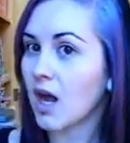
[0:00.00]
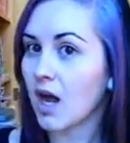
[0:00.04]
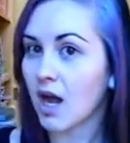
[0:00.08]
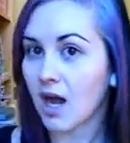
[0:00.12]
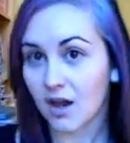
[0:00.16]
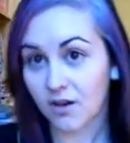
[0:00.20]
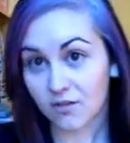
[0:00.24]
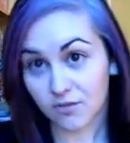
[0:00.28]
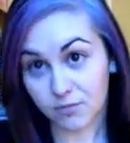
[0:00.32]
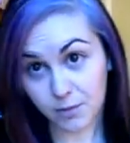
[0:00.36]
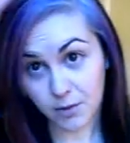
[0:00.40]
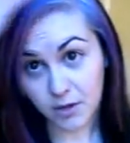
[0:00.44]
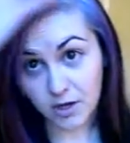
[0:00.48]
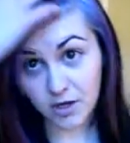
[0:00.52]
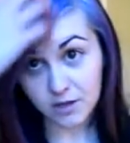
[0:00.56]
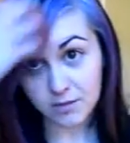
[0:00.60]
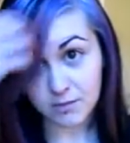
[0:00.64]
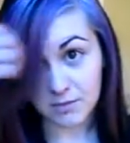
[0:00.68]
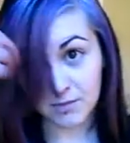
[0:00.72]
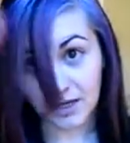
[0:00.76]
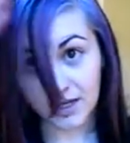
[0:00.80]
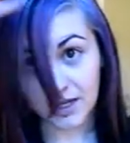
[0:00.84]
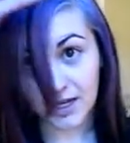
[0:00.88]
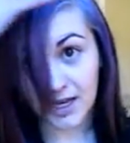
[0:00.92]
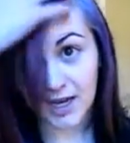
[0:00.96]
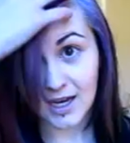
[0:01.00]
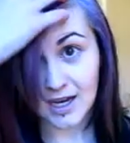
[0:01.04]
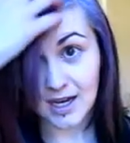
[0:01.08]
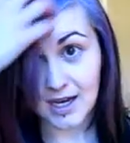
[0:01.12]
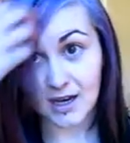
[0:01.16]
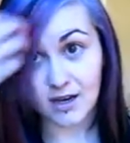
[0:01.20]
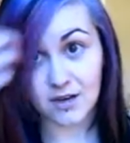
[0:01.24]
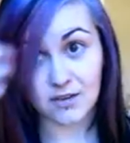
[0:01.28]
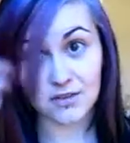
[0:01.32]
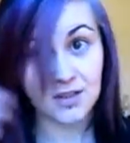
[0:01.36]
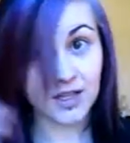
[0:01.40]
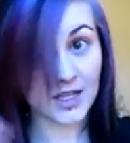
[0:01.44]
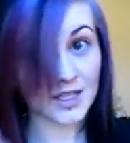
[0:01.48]
I've parted my hair
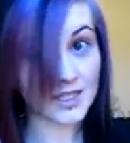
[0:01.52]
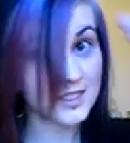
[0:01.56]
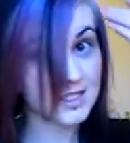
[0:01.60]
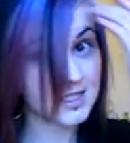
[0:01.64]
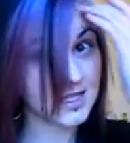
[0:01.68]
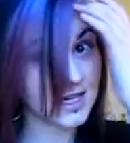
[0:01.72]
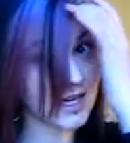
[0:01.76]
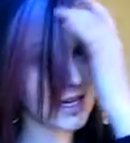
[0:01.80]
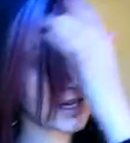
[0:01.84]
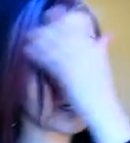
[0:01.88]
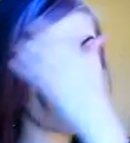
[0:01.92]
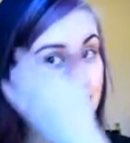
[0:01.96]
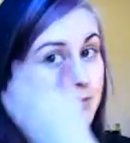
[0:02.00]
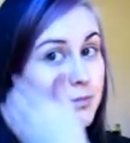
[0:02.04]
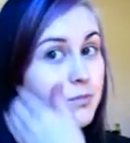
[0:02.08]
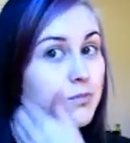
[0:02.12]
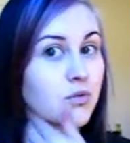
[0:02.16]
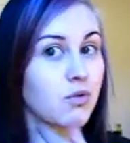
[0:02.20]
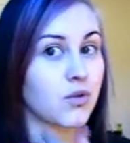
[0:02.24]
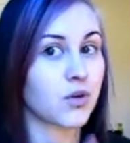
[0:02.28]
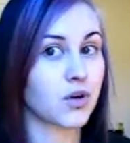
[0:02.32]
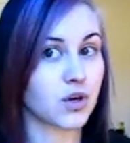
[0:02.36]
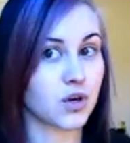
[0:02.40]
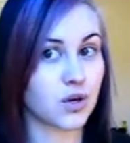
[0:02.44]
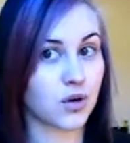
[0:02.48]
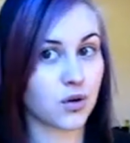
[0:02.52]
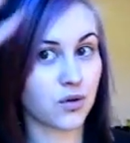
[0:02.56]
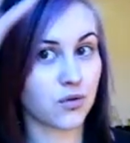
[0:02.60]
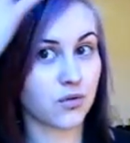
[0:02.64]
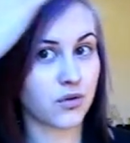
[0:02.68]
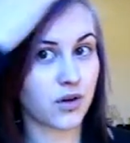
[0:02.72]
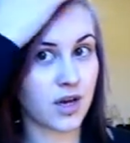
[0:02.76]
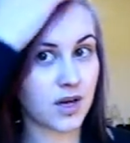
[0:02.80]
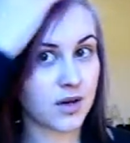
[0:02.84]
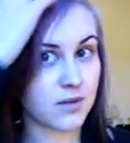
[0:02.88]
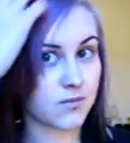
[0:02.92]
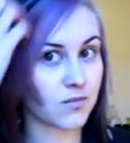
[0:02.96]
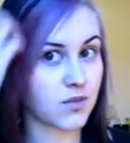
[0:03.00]
on that side, brought it
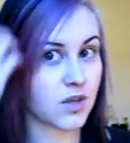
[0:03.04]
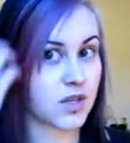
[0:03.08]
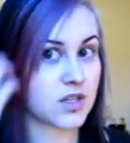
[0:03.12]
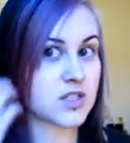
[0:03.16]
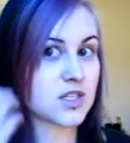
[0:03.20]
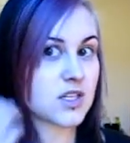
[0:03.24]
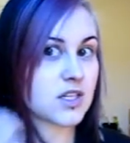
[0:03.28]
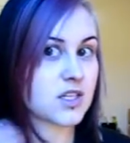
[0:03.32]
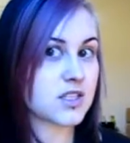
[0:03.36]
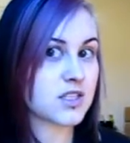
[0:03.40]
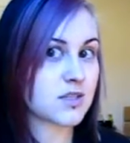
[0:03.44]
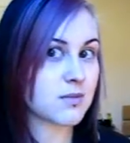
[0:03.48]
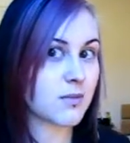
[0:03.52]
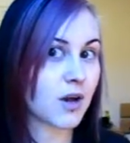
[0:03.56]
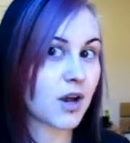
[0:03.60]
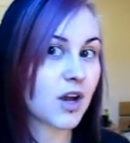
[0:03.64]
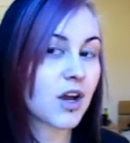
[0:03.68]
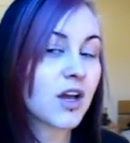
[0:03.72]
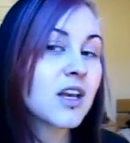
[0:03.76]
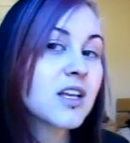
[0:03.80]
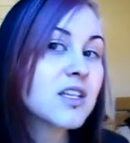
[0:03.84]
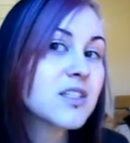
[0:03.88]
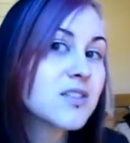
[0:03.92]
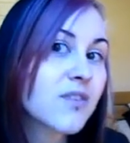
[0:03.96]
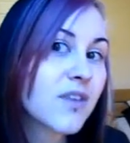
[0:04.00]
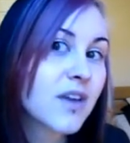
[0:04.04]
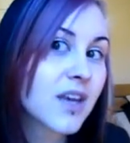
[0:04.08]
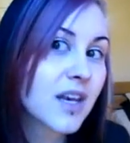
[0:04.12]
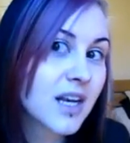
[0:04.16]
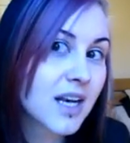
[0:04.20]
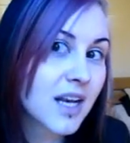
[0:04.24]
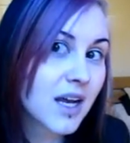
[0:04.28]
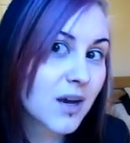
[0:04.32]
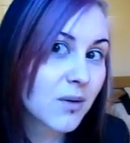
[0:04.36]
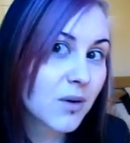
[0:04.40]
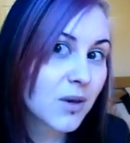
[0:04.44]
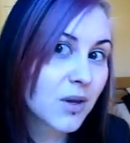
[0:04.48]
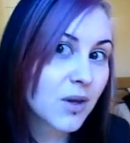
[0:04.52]
over. As you can see, my colour's faded
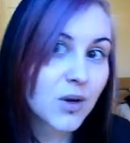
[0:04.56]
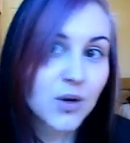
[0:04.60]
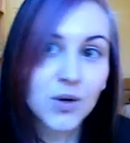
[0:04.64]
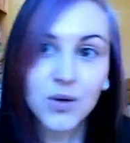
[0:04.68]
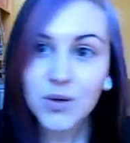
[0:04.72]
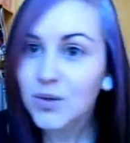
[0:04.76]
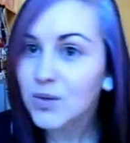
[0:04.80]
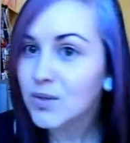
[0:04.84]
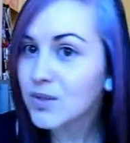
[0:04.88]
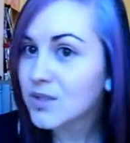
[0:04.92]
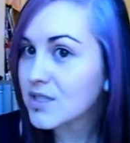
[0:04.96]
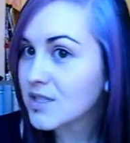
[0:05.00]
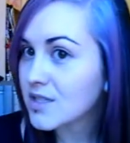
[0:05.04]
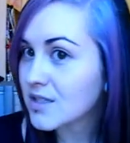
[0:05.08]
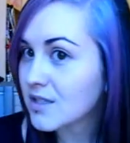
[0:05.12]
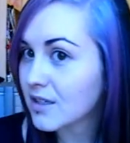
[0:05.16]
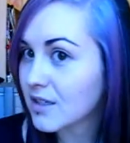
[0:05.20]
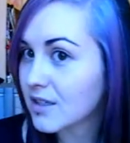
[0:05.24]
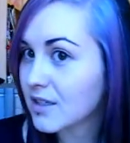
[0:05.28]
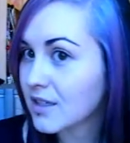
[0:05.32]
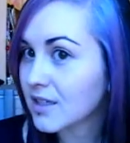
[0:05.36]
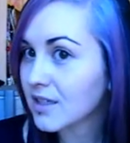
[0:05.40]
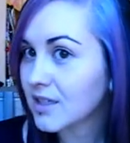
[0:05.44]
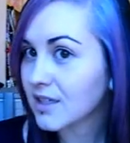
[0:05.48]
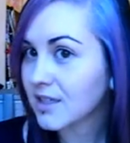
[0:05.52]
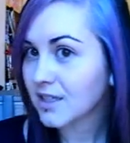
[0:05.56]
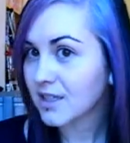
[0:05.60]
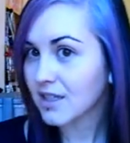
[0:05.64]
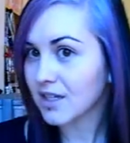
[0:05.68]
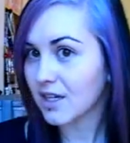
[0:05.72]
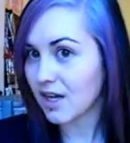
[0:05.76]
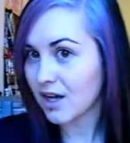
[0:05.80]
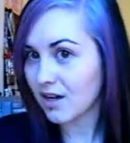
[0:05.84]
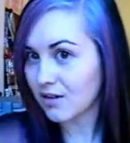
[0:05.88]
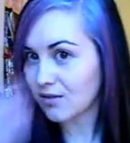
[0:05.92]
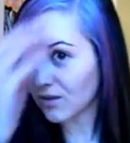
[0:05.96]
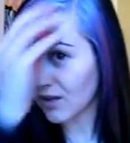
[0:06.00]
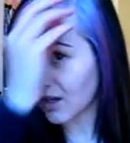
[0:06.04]
out loads.
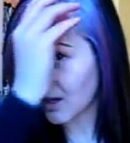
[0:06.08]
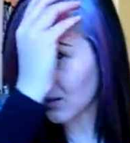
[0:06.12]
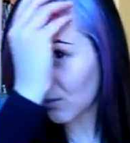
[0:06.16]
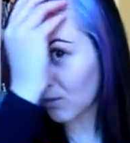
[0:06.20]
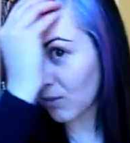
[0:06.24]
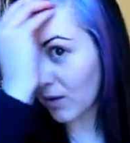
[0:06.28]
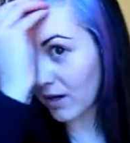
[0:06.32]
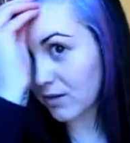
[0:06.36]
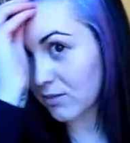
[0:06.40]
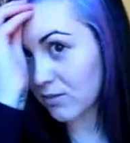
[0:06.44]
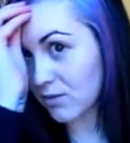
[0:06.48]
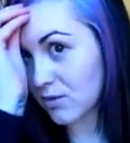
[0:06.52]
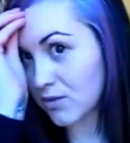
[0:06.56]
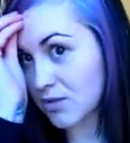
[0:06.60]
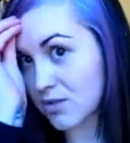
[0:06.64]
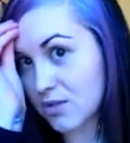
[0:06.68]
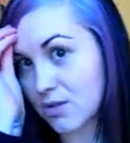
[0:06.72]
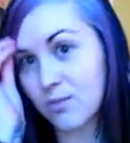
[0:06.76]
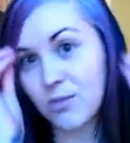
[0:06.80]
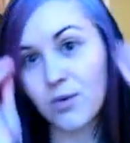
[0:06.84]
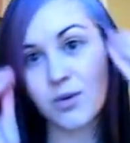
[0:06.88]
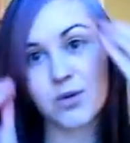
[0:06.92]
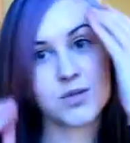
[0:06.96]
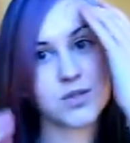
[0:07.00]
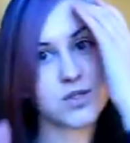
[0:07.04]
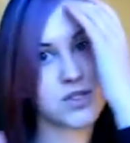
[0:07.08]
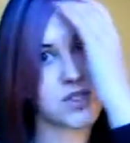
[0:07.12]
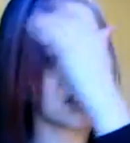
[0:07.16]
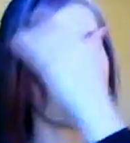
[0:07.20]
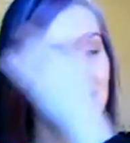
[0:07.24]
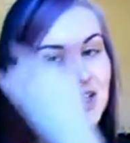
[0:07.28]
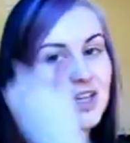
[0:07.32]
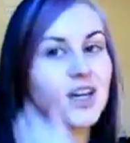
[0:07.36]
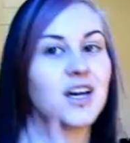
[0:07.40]
I have like white roots almost.